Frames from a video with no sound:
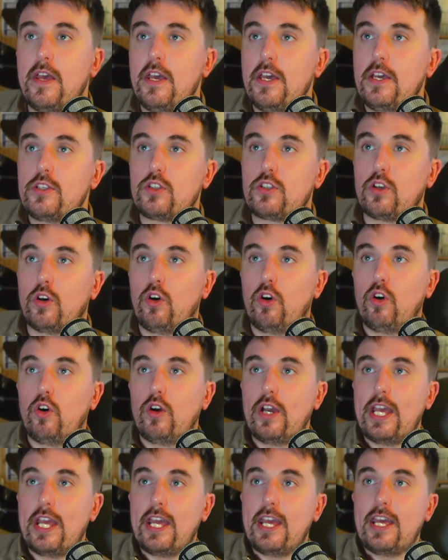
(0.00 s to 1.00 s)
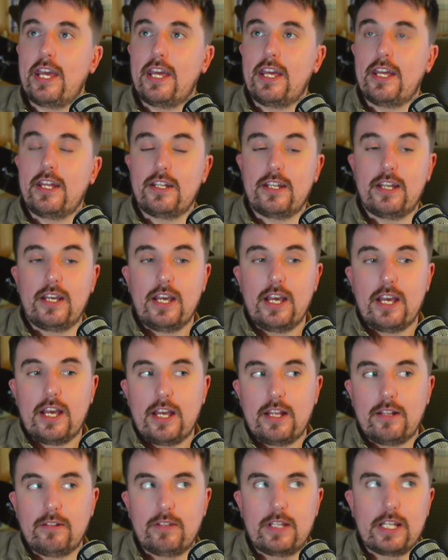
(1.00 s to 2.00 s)
So in
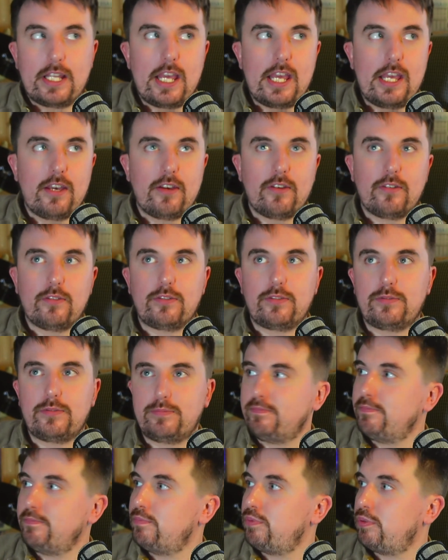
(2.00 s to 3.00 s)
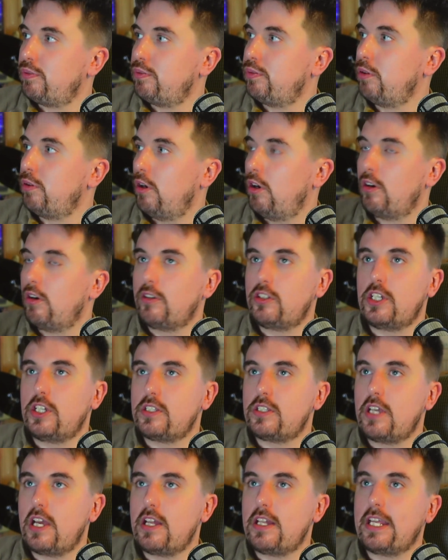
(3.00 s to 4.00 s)
the key of,
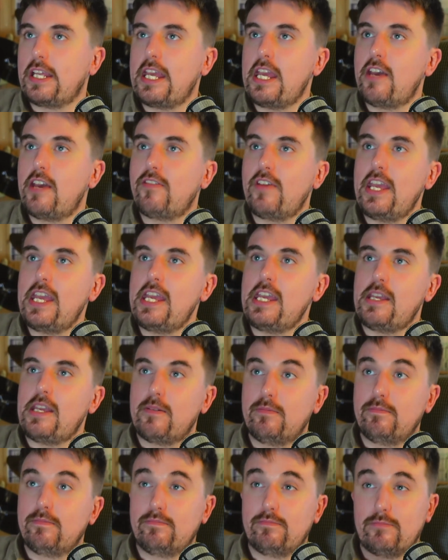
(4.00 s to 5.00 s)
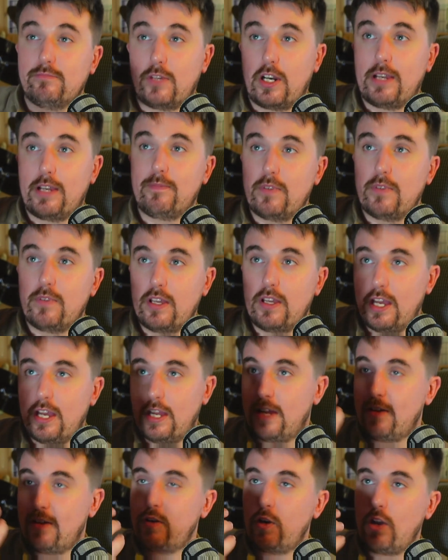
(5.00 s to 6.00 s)
in the key of E, right? And
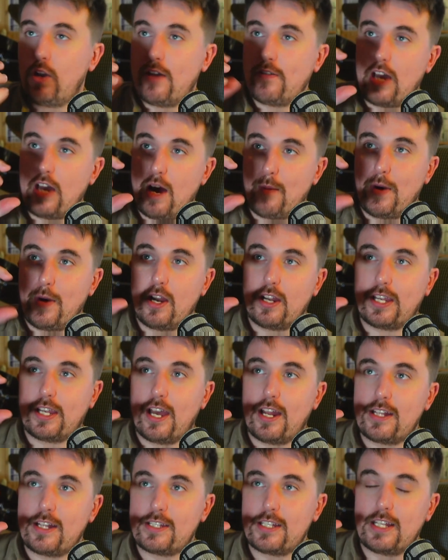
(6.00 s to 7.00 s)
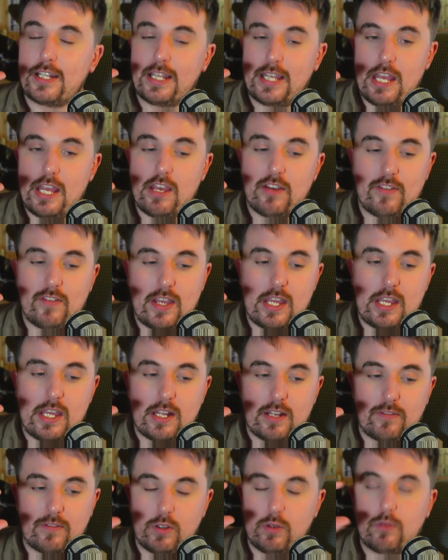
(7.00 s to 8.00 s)
if you have a harmonica that's in the key of E, and
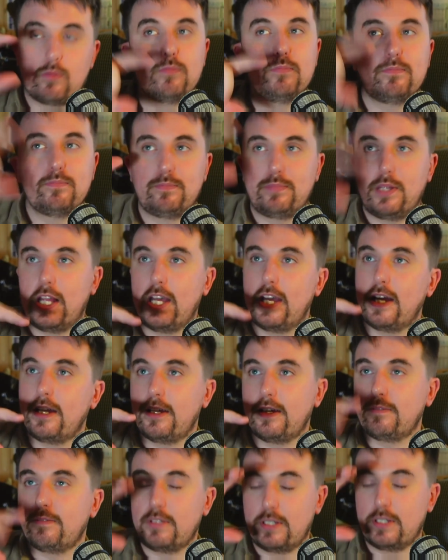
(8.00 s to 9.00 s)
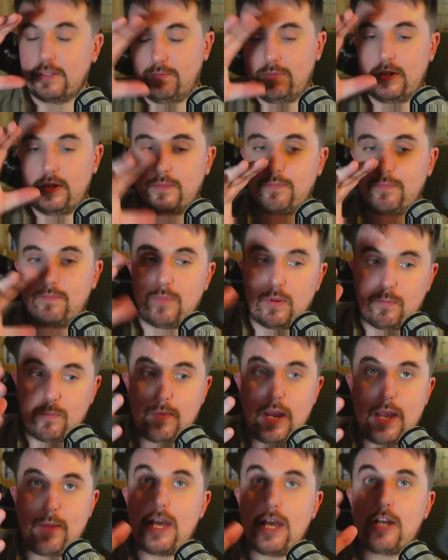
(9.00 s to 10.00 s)
if you play the
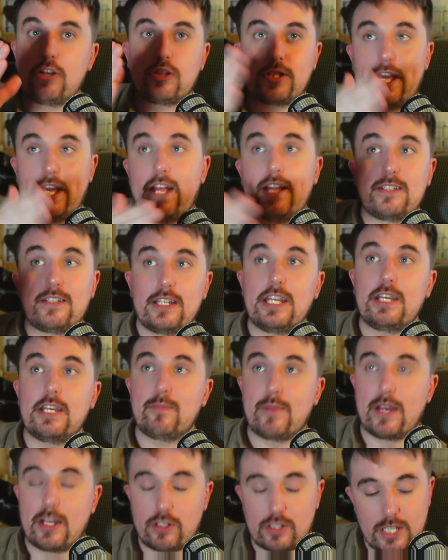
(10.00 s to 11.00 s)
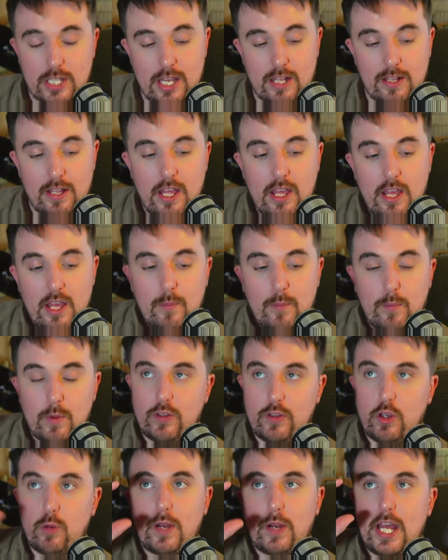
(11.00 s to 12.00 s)
major scale, it's an E major scale. But if
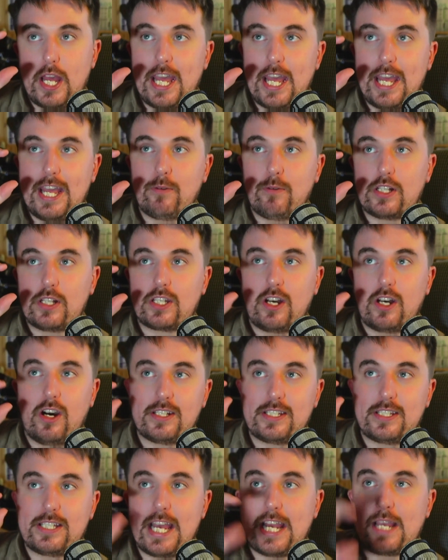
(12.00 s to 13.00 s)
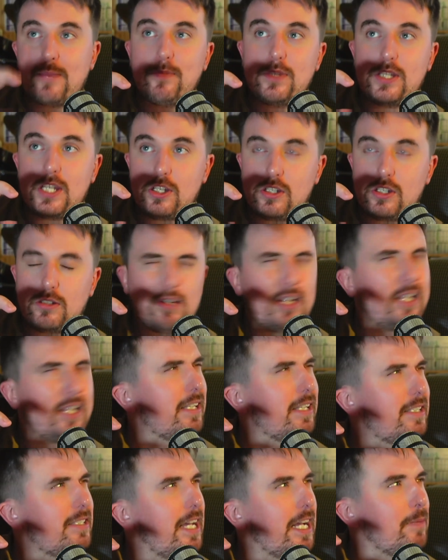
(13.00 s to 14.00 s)
you play in what's called second position, I think
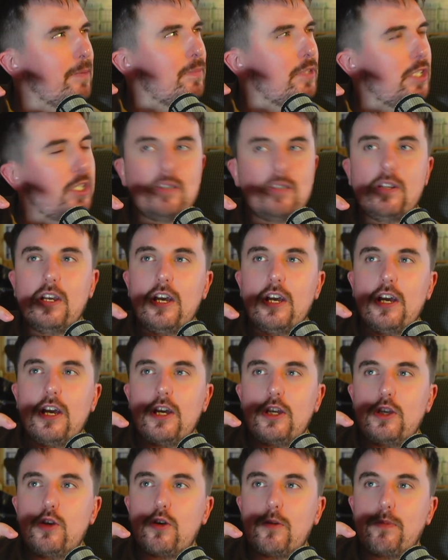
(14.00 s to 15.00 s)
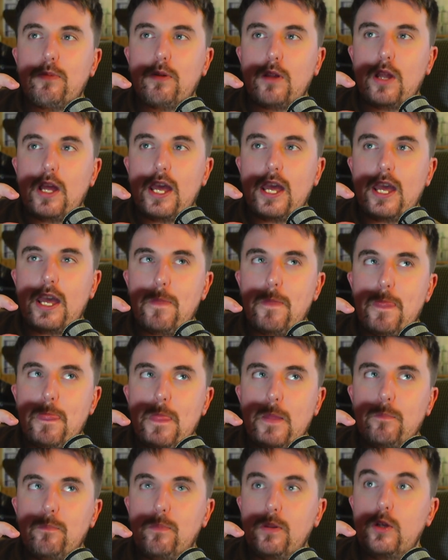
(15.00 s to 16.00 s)
it's second position, you can play
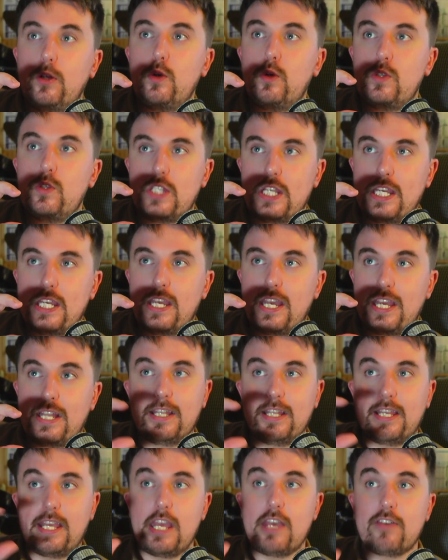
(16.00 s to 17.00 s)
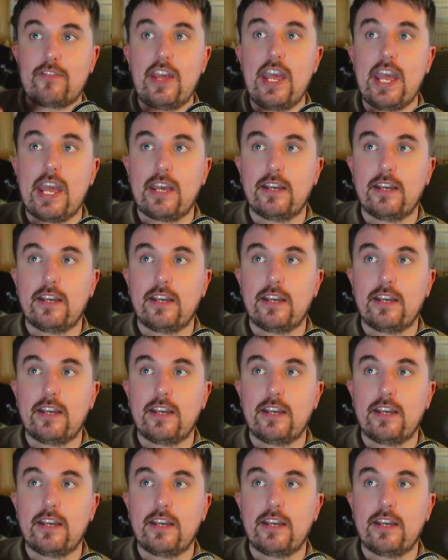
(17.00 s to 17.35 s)
bluesy in the key of A.